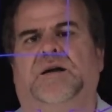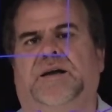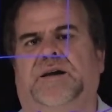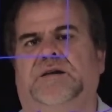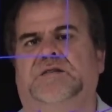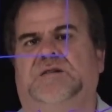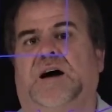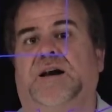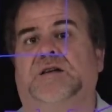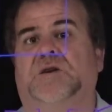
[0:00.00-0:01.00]
It has
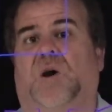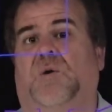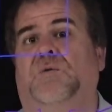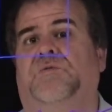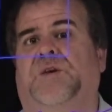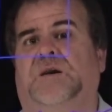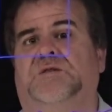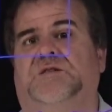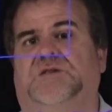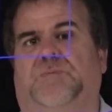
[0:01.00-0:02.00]
got its own file
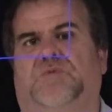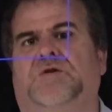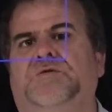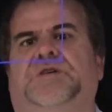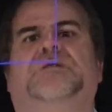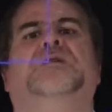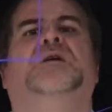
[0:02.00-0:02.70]
system root,